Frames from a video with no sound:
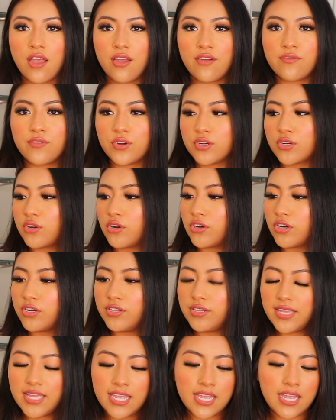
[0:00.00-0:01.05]
For
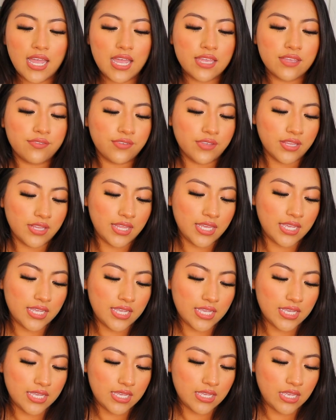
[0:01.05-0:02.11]
curling, I feel
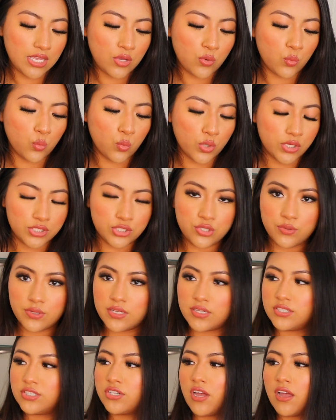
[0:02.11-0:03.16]
like it would do a
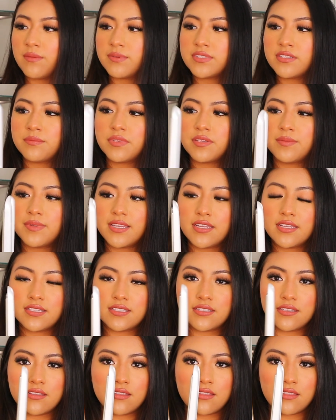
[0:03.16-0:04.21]
good job, simply
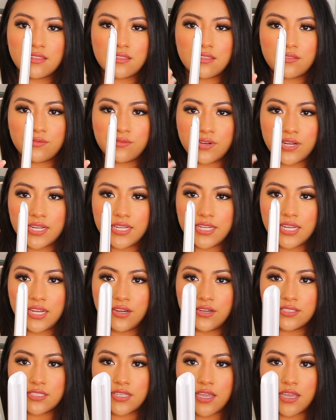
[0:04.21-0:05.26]
because right here
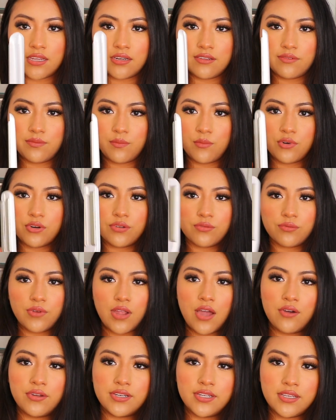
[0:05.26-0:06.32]
it's kind of more
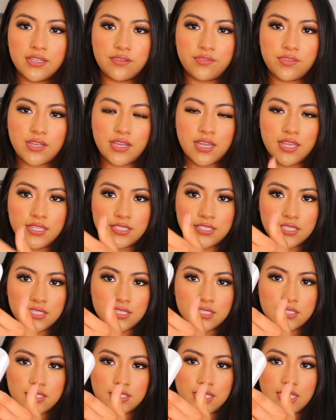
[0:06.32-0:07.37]
rounded, if you guys can
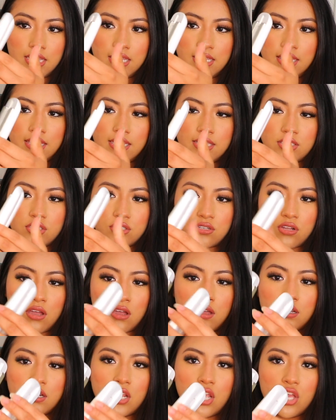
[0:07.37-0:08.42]
see. Like it's
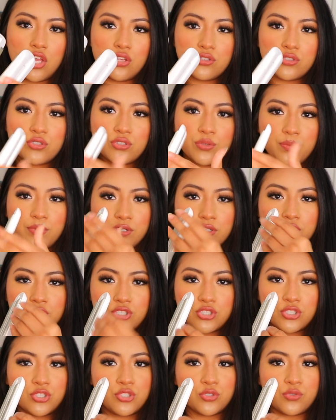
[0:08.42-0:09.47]
not super
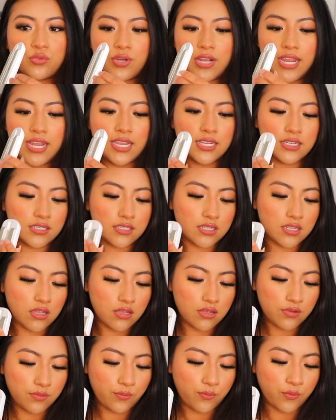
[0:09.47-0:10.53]
straight
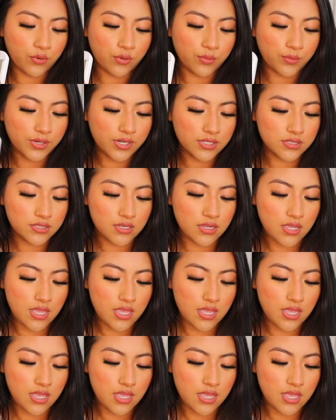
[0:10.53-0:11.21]
forward.